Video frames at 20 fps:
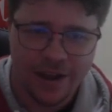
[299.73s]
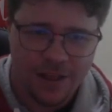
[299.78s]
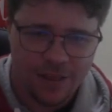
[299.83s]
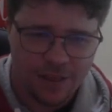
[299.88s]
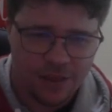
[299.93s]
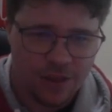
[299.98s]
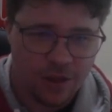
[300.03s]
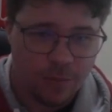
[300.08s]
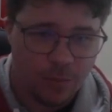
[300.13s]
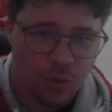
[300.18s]
that
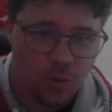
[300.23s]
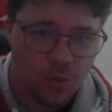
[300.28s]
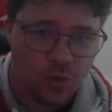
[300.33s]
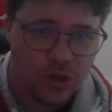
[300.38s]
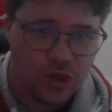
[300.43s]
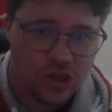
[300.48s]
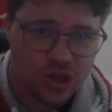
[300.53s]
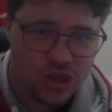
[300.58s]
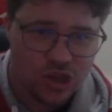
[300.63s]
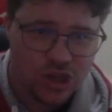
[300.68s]
the ball
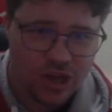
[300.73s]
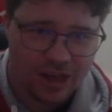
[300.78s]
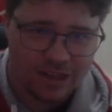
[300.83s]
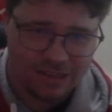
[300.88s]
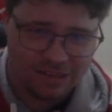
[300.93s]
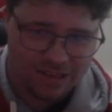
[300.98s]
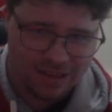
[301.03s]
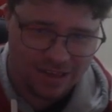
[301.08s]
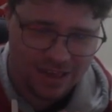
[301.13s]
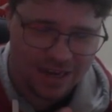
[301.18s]
was
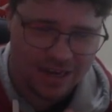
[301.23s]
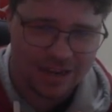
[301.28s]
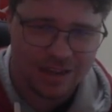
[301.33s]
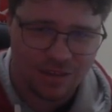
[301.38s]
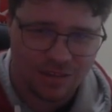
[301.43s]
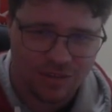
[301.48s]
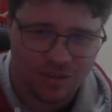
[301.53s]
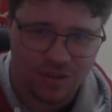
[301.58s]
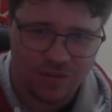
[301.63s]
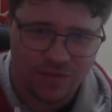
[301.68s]
just hitting
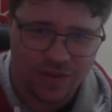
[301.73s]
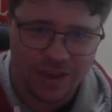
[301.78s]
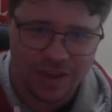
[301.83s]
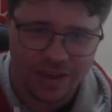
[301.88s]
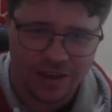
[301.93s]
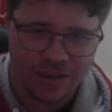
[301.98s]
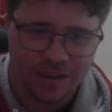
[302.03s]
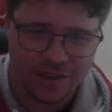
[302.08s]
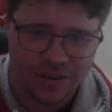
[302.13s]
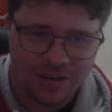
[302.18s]
his
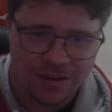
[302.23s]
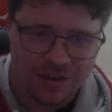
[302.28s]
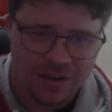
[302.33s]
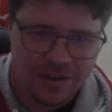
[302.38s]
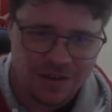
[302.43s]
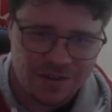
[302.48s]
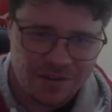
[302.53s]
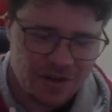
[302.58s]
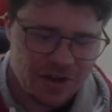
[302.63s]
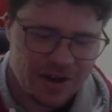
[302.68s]
finger.
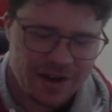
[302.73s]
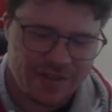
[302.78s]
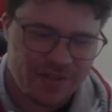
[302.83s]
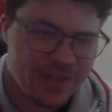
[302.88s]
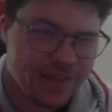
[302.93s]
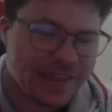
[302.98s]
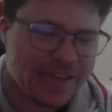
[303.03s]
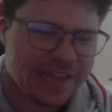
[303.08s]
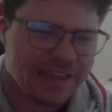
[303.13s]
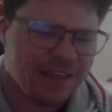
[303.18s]
I
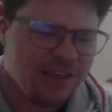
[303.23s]
think that is